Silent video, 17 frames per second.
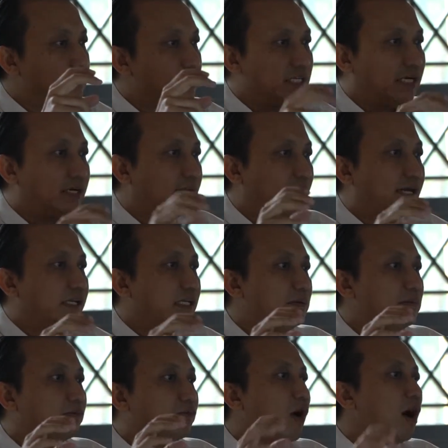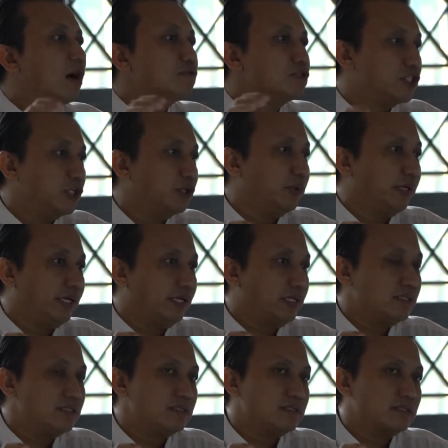done any
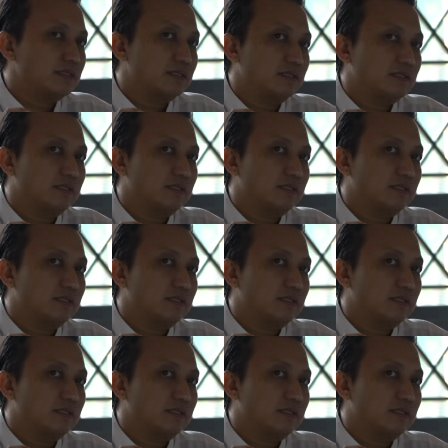wrongdoings